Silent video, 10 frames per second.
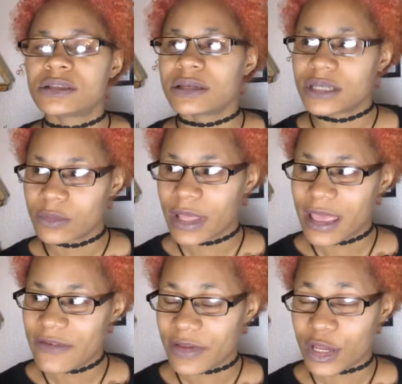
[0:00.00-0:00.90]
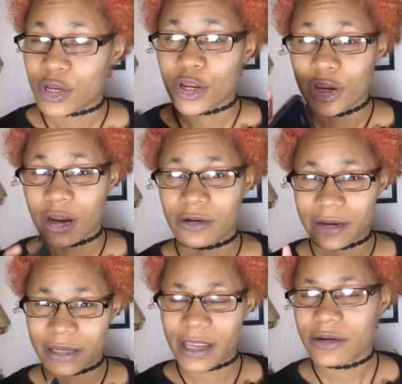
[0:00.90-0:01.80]
So I don't have
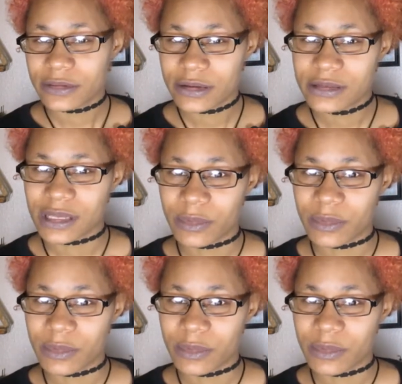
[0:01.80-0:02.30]
current characters.